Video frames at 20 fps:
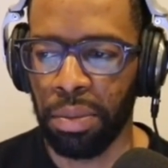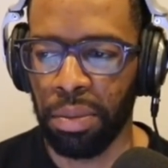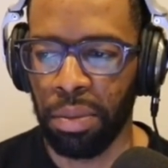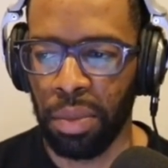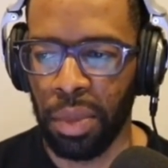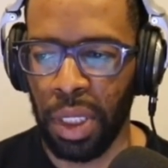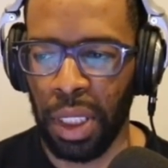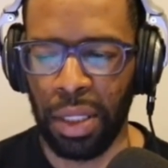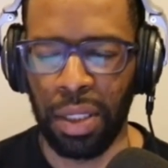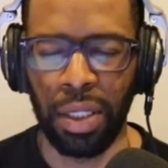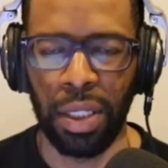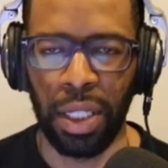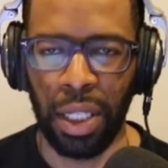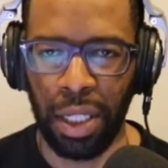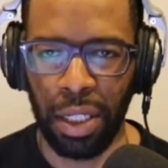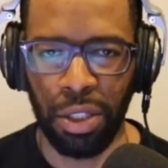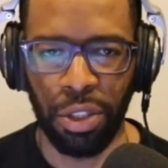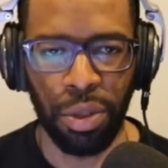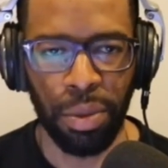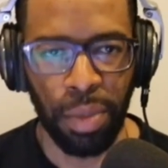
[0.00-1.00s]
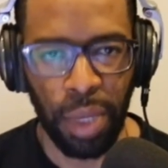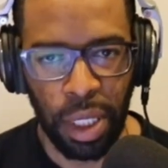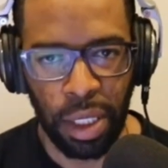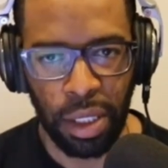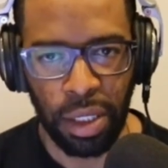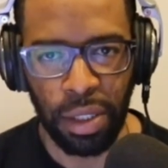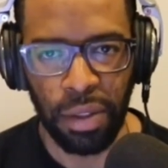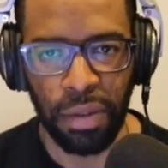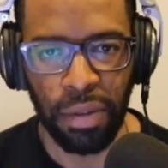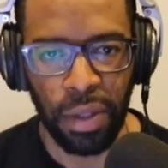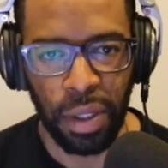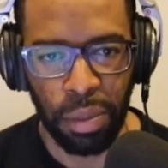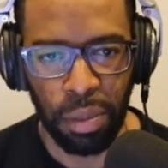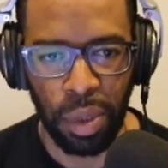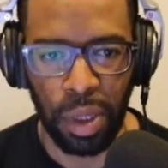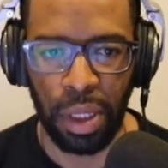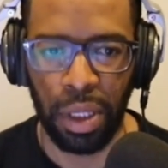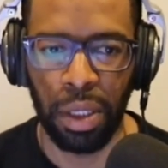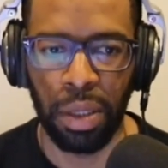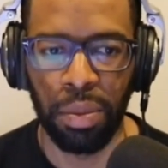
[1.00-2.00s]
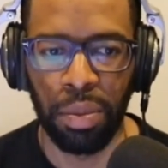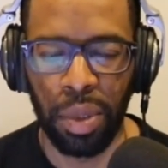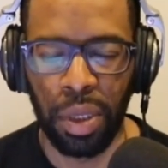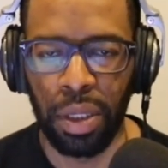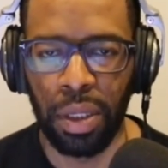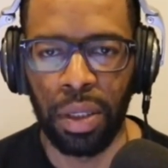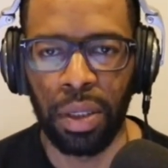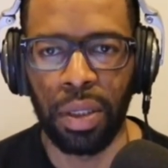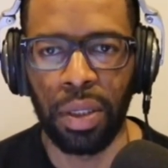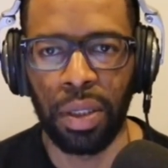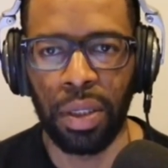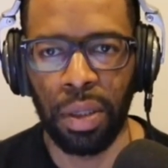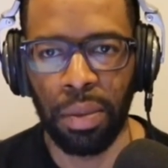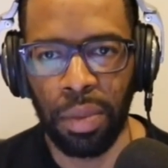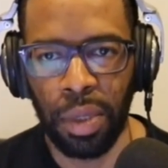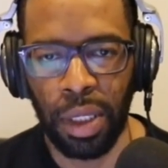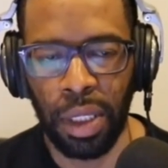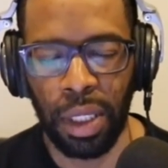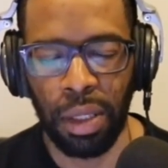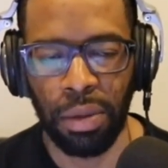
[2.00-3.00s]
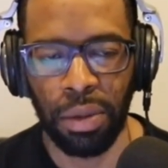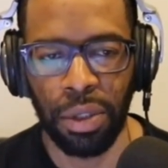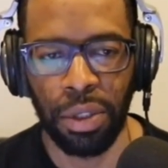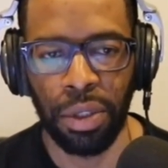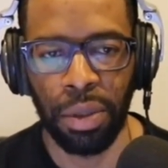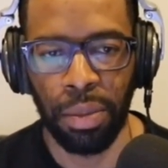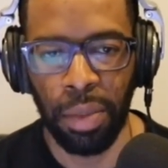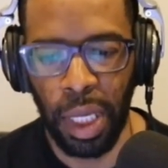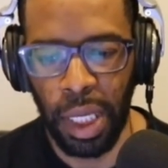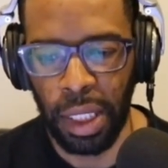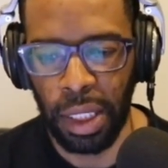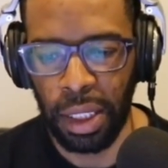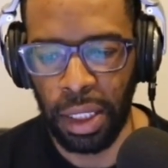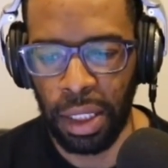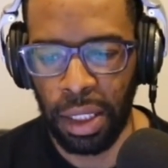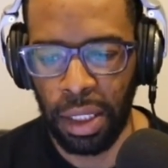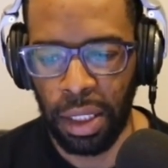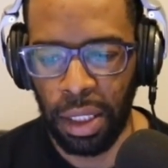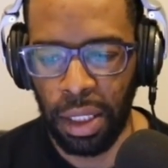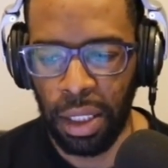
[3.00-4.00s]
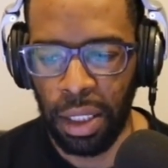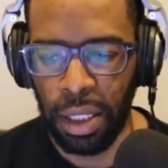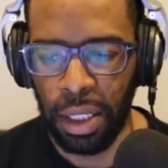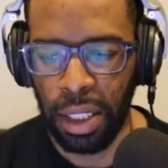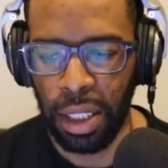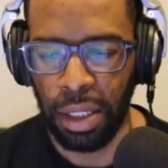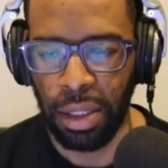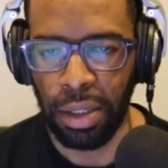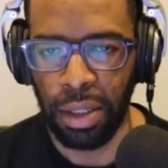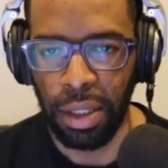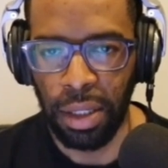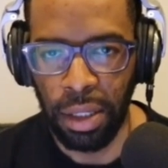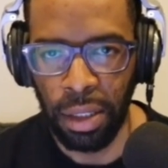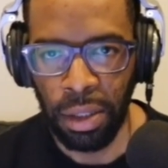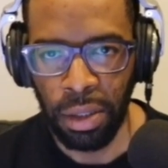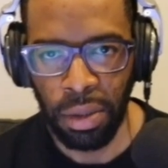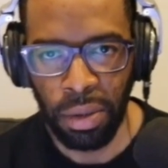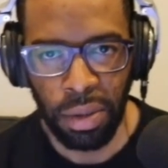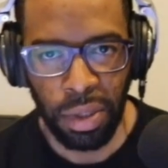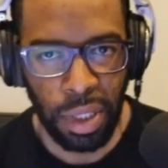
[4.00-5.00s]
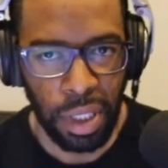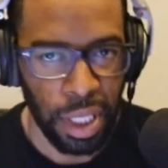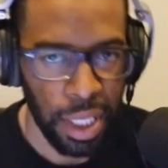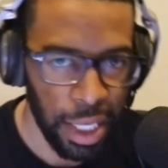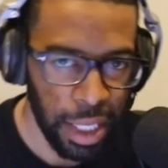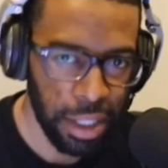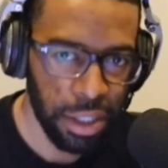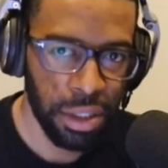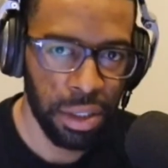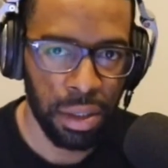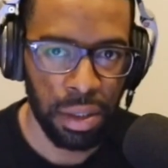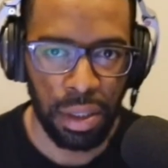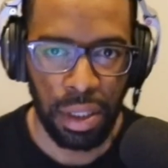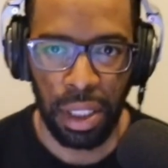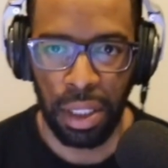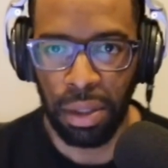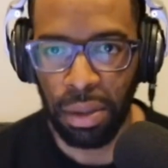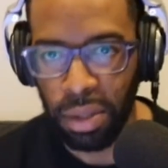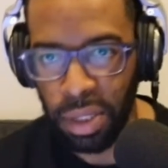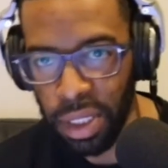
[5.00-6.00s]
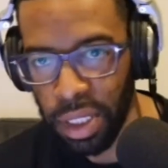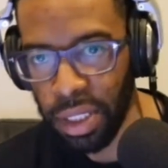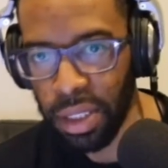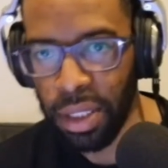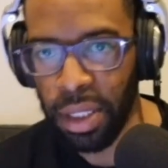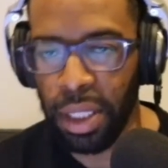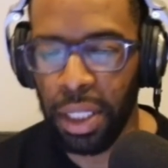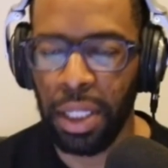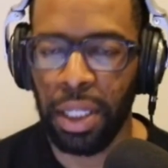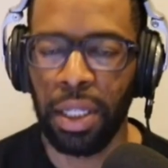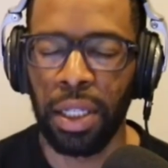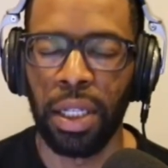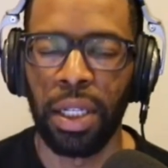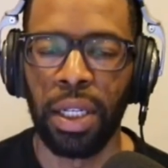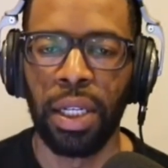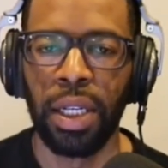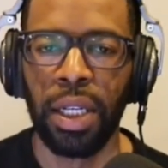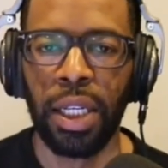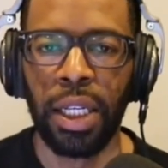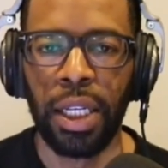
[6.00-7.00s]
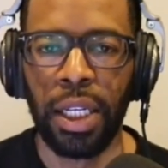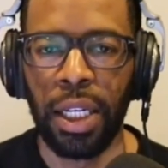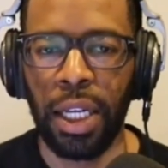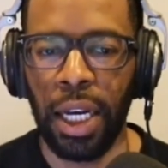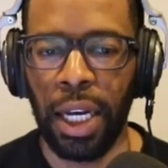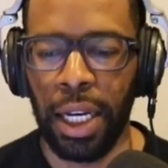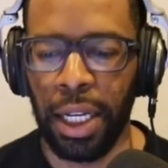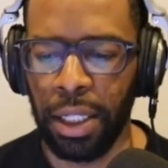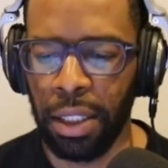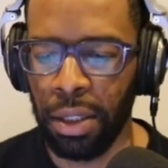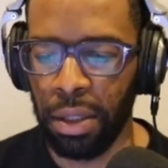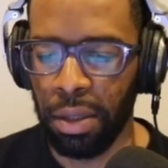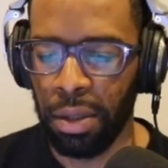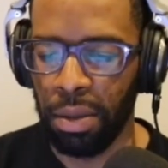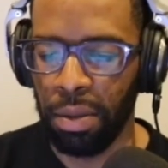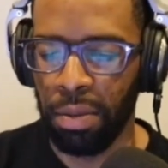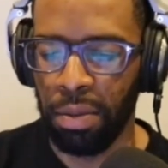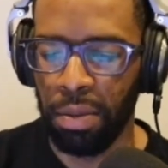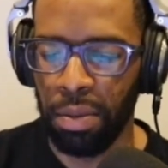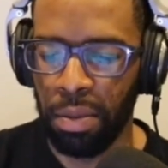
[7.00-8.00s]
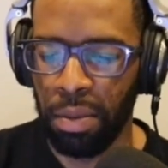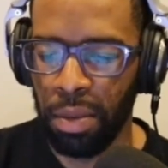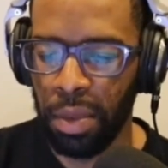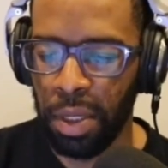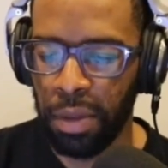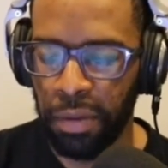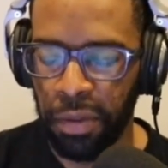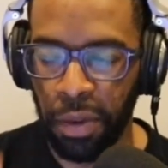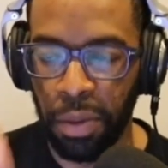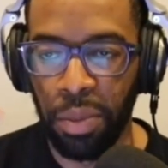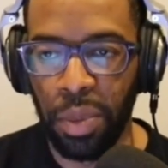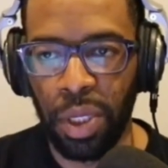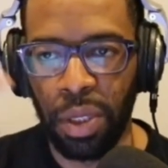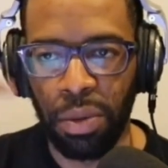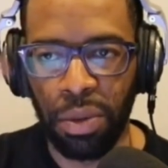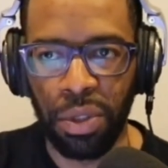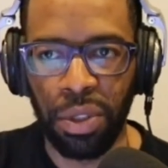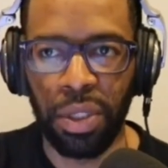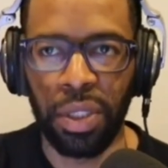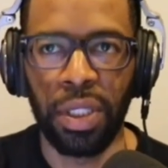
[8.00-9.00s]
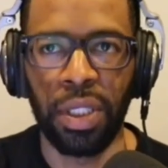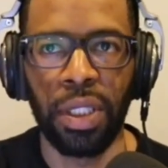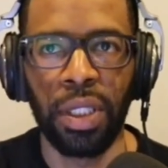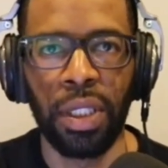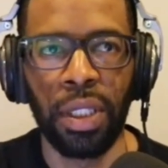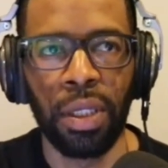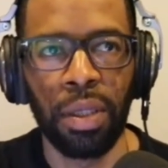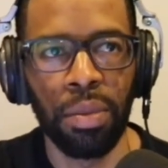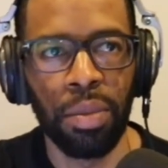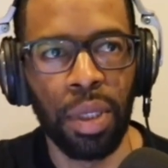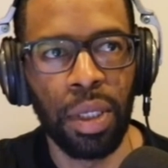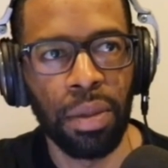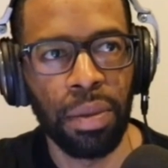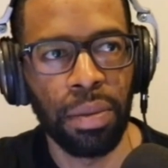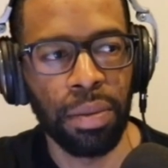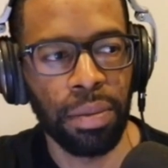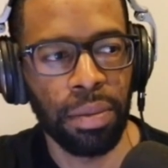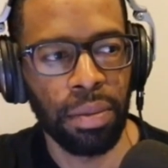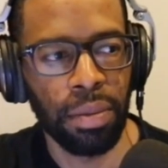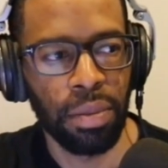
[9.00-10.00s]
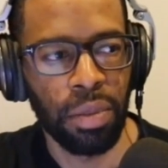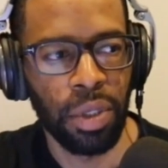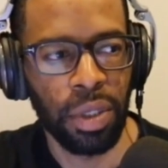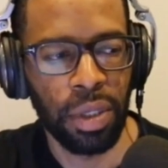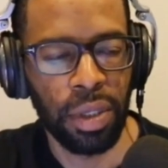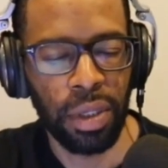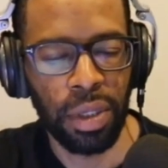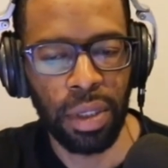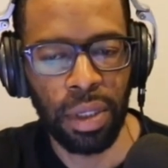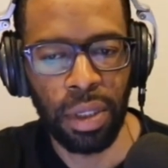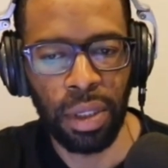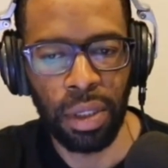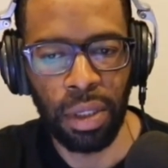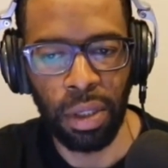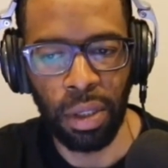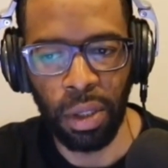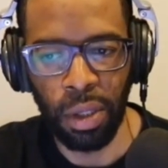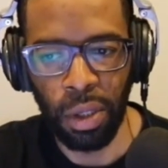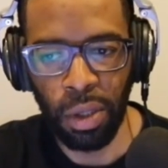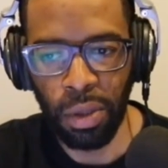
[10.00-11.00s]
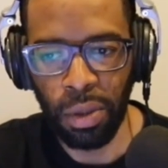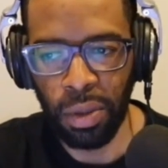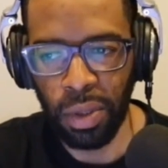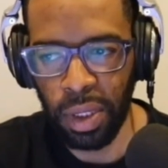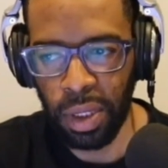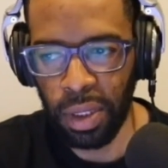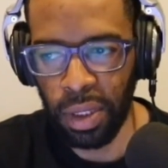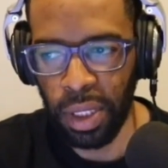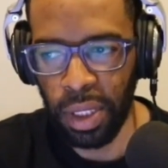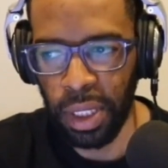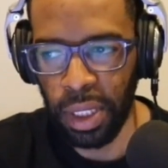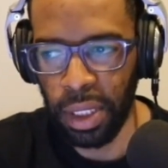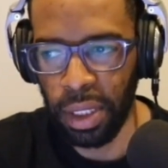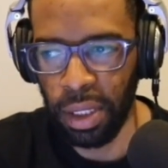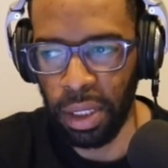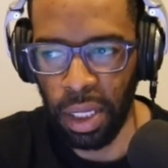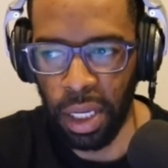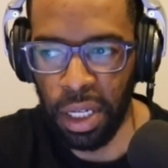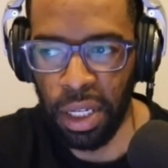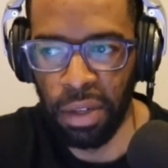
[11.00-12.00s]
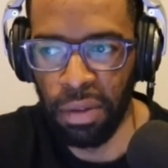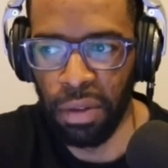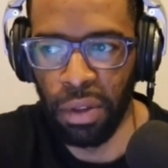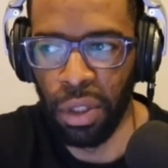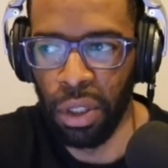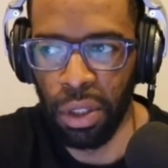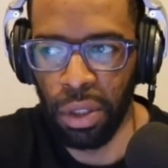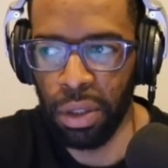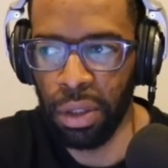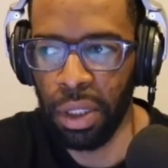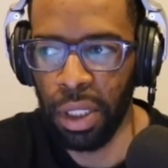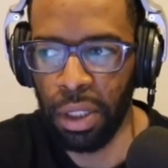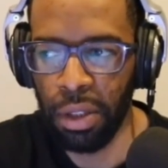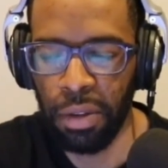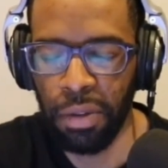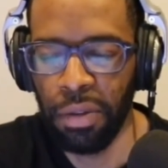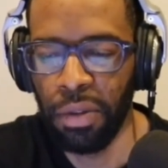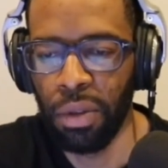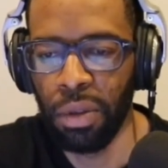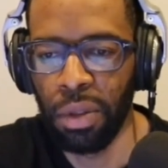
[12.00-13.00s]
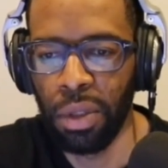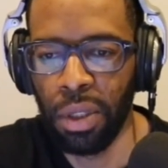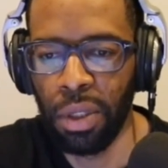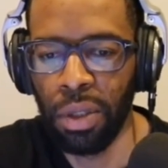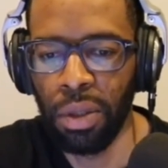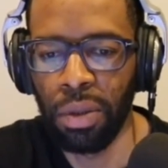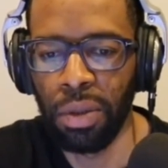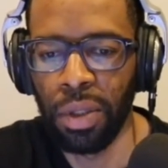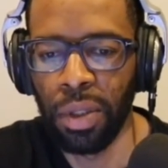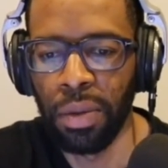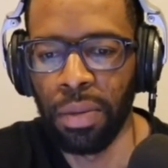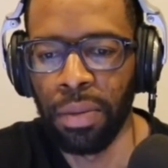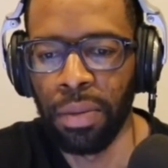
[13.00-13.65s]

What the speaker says: not saying I had a traumatic event, but it could be something that was traumatic that is leading you to the actions that you take today. And for me, it was just thinking about just the clothes. It's like I never learned how to fold clothes.